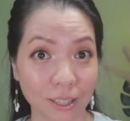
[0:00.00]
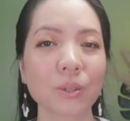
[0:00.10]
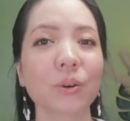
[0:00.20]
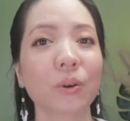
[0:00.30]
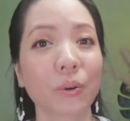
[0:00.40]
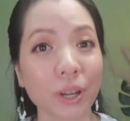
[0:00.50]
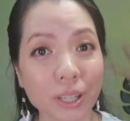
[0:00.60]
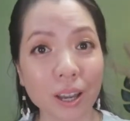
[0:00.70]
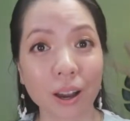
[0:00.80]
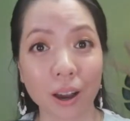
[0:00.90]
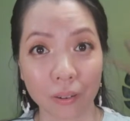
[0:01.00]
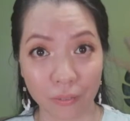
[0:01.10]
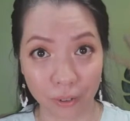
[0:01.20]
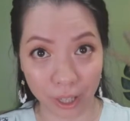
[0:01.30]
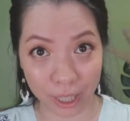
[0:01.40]
So great
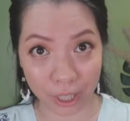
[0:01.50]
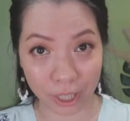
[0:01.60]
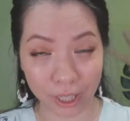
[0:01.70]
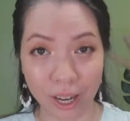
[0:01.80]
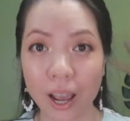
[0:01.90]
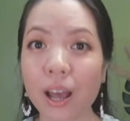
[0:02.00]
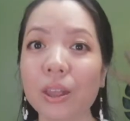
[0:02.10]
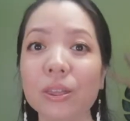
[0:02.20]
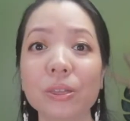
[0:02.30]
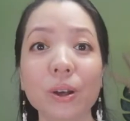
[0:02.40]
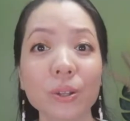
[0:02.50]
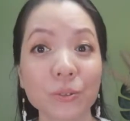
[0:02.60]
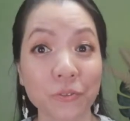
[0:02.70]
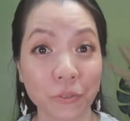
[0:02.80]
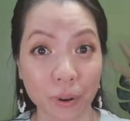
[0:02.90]
coverage, not
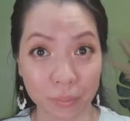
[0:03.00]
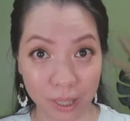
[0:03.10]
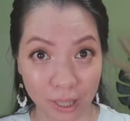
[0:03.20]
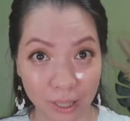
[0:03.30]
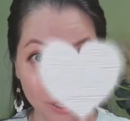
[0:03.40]
for me.